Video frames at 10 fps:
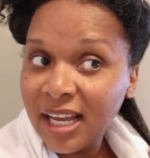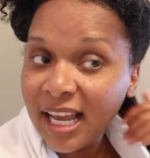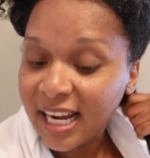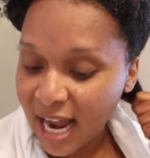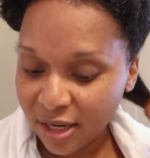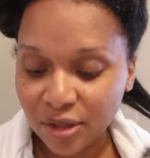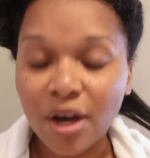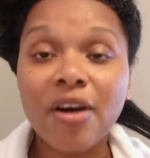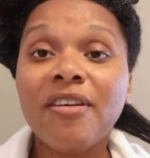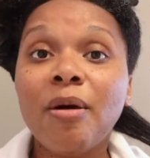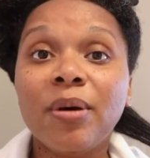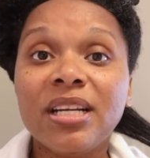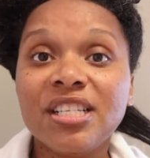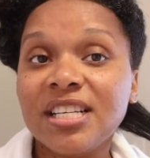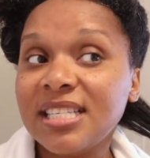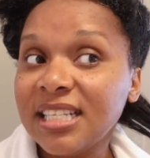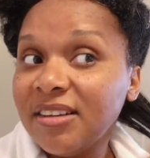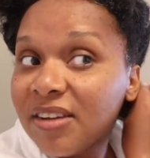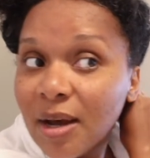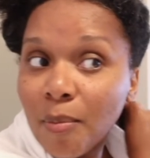And I don't know if I wanna just
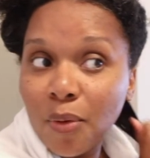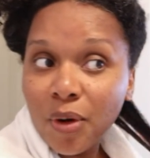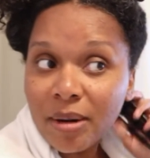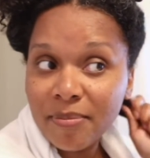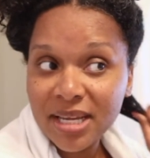even abort